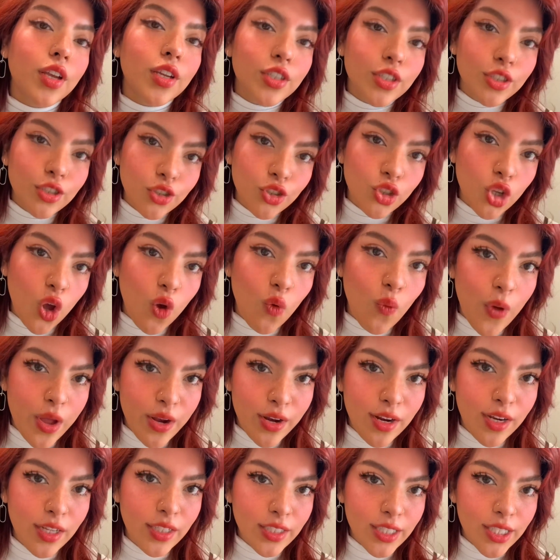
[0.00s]
So I wanted
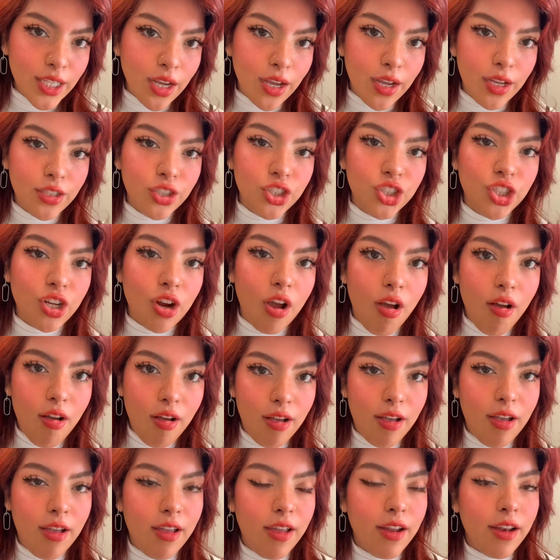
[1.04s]
to touch
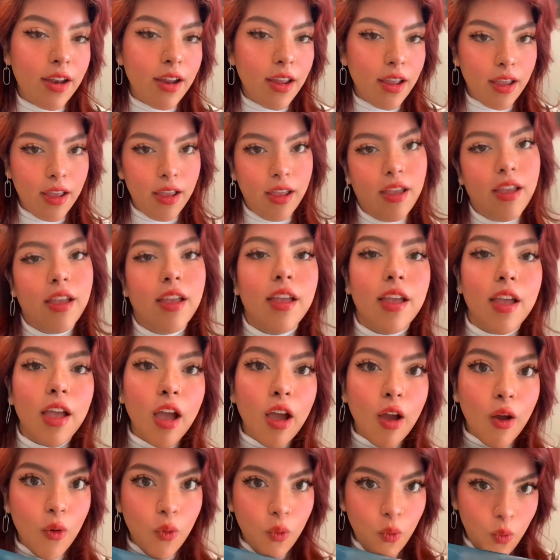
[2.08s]
on
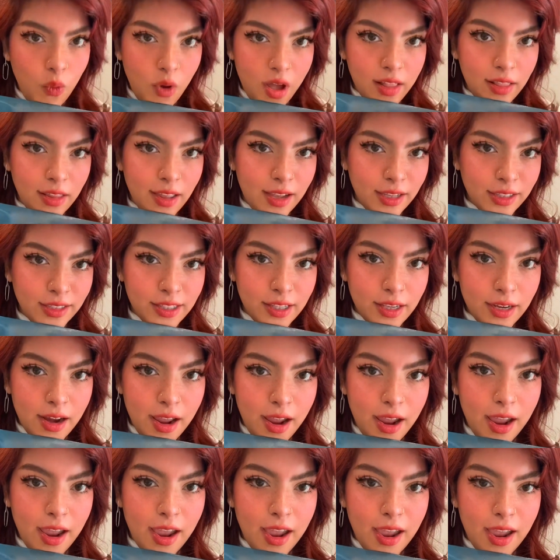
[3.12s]
Wella
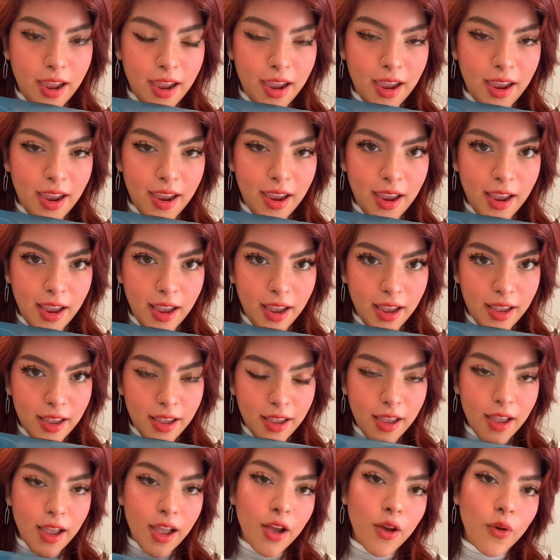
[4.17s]
today.
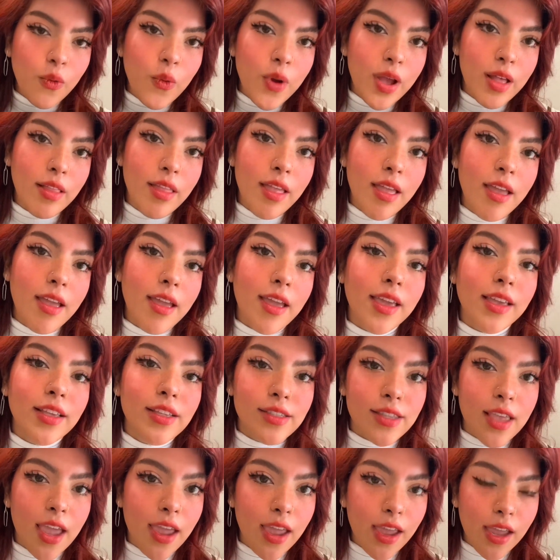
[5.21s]
Wella is
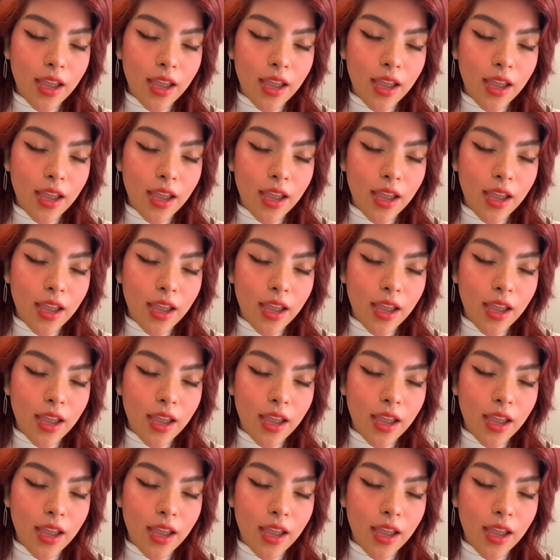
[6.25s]
a